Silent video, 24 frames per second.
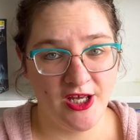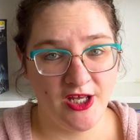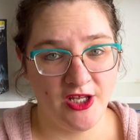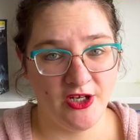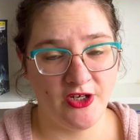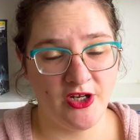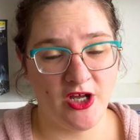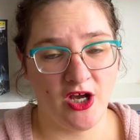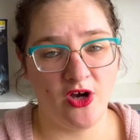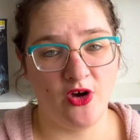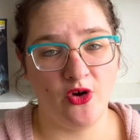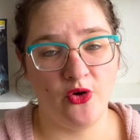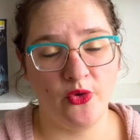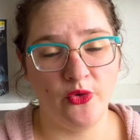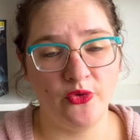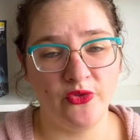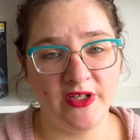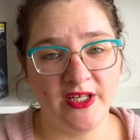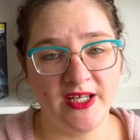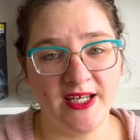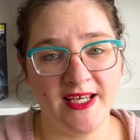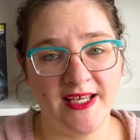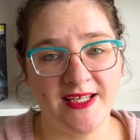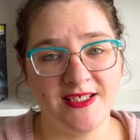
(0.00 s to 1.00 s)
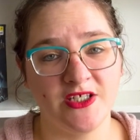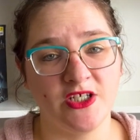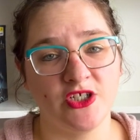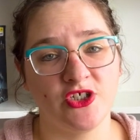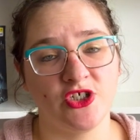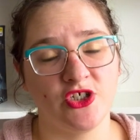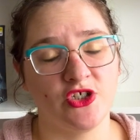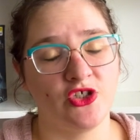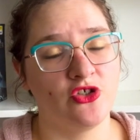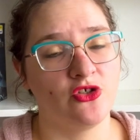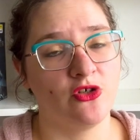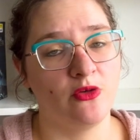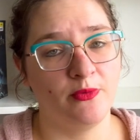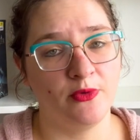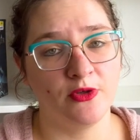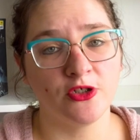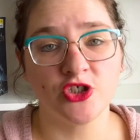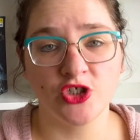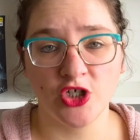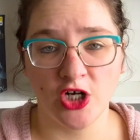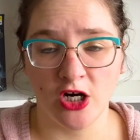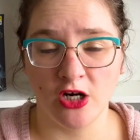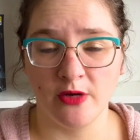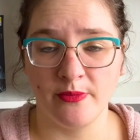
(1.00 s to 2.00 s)
Not only is it just super
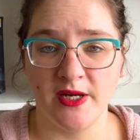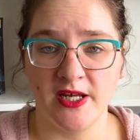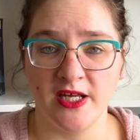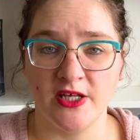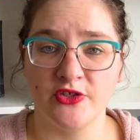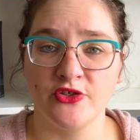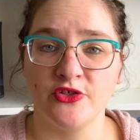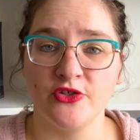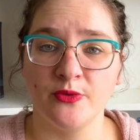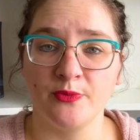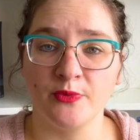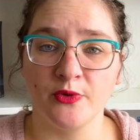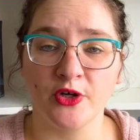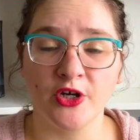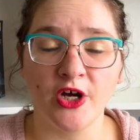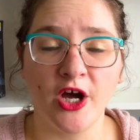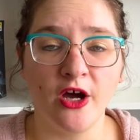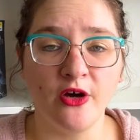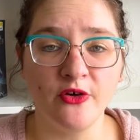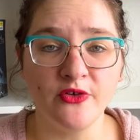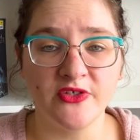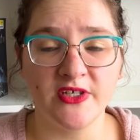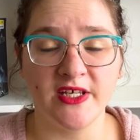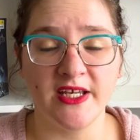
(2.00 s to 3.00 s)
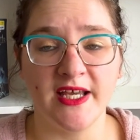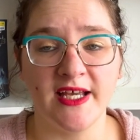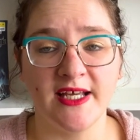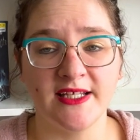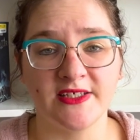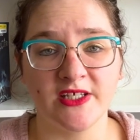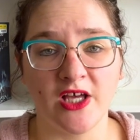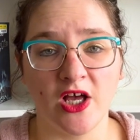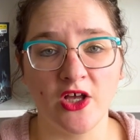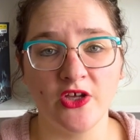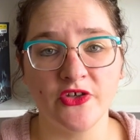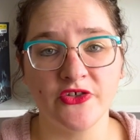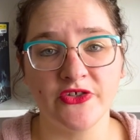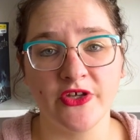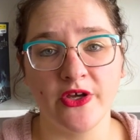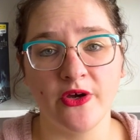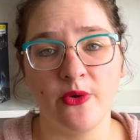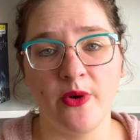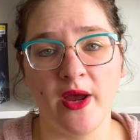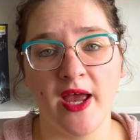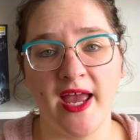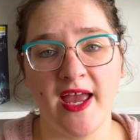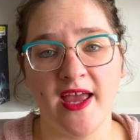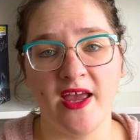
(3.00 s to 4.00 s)
charming and super cozy, it's also
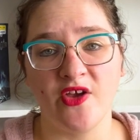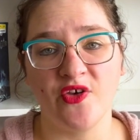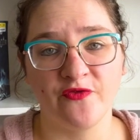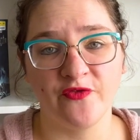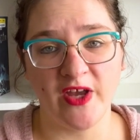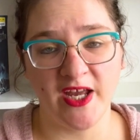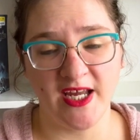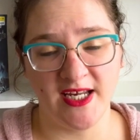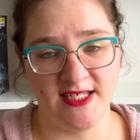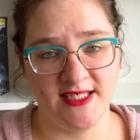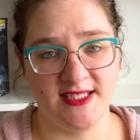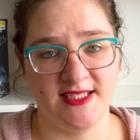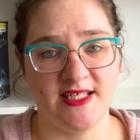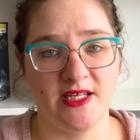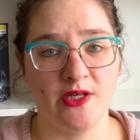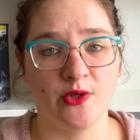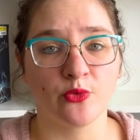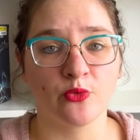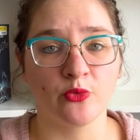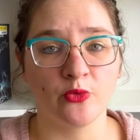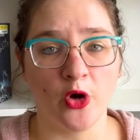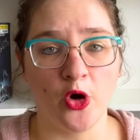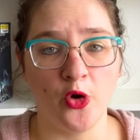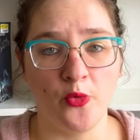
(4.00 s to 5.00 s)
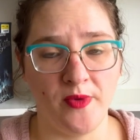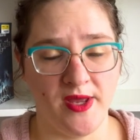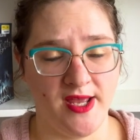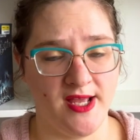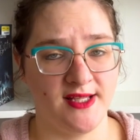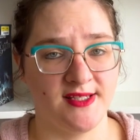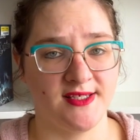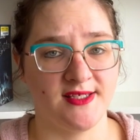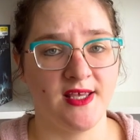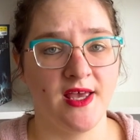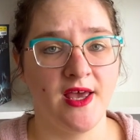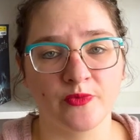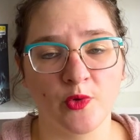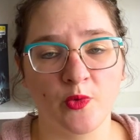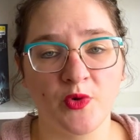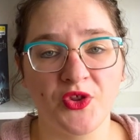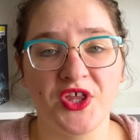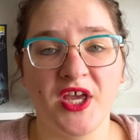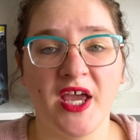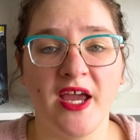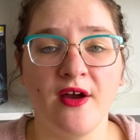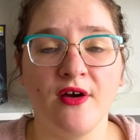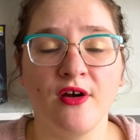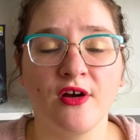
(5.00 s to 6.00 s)
a fantasy romance with
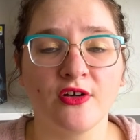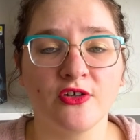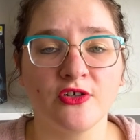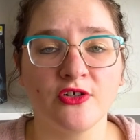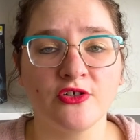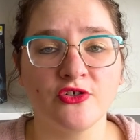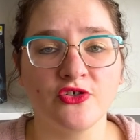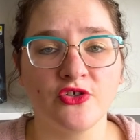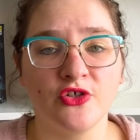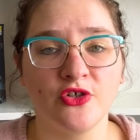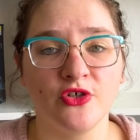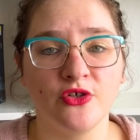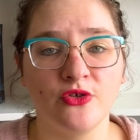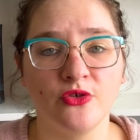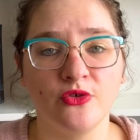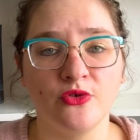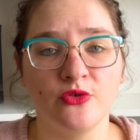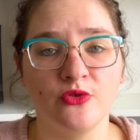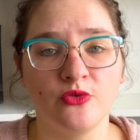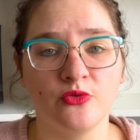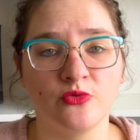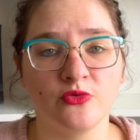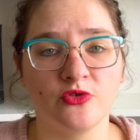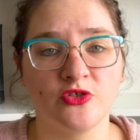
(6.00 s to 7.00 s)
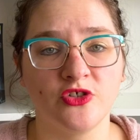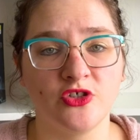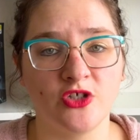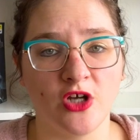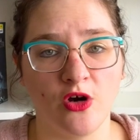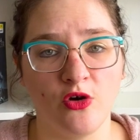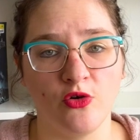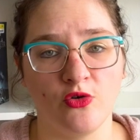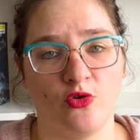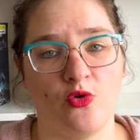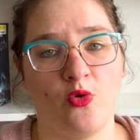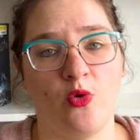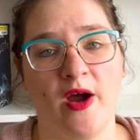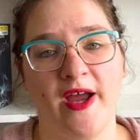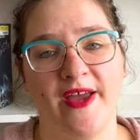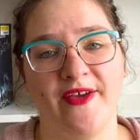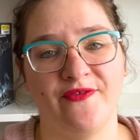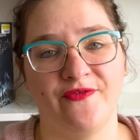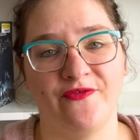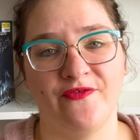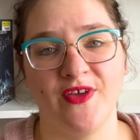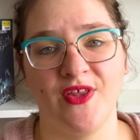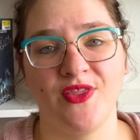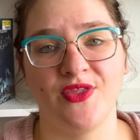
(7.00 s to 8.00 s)
characters who don't
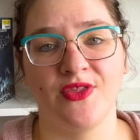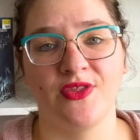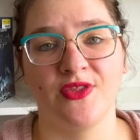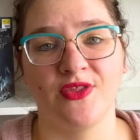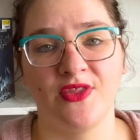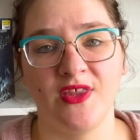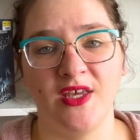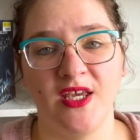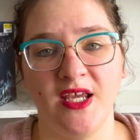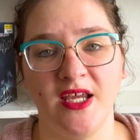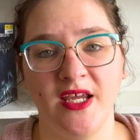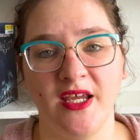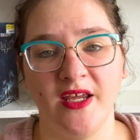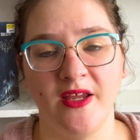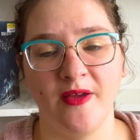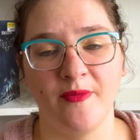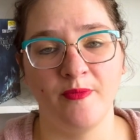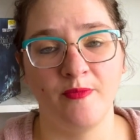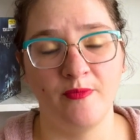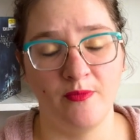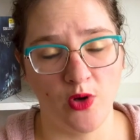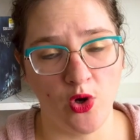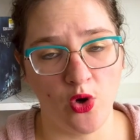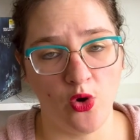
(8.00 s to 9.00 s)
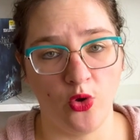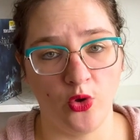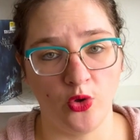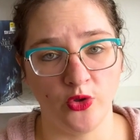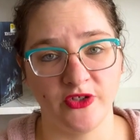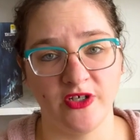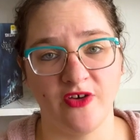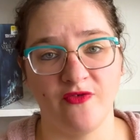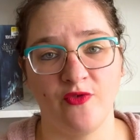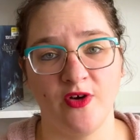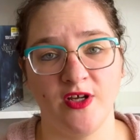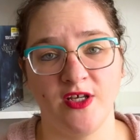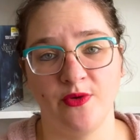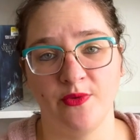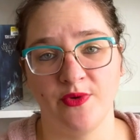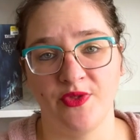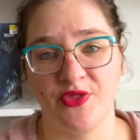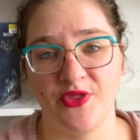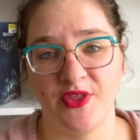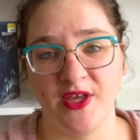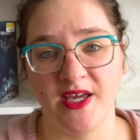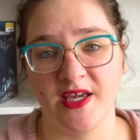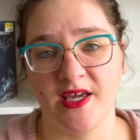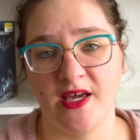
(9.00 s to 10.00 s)
quite fit the mold of what you would
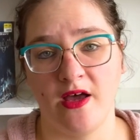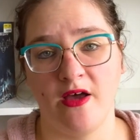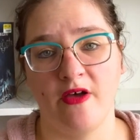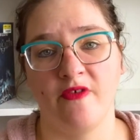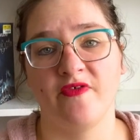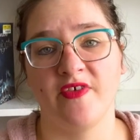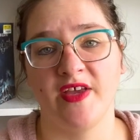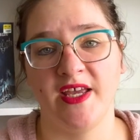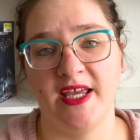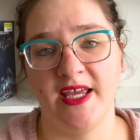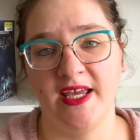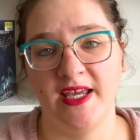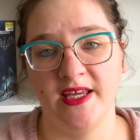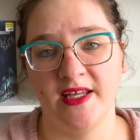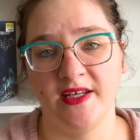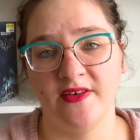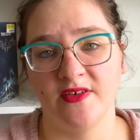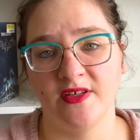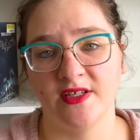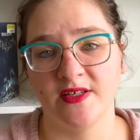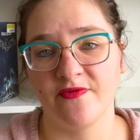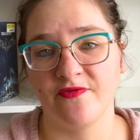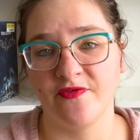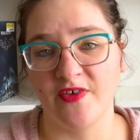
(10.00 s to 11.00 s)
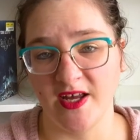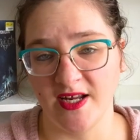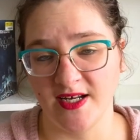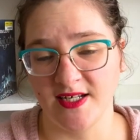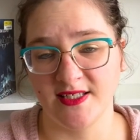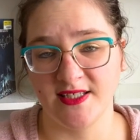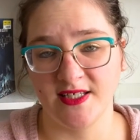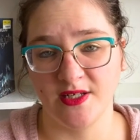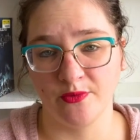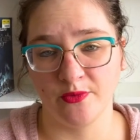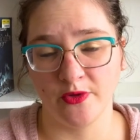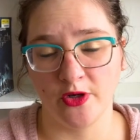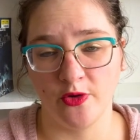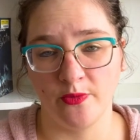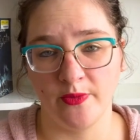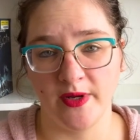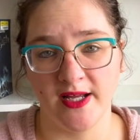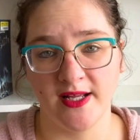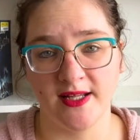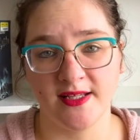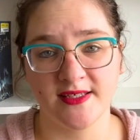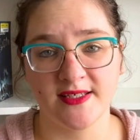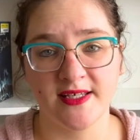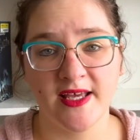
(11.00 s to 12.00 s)
think of in fantasy
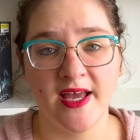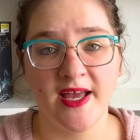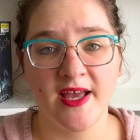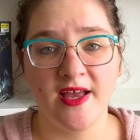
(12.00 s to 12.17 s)
romance.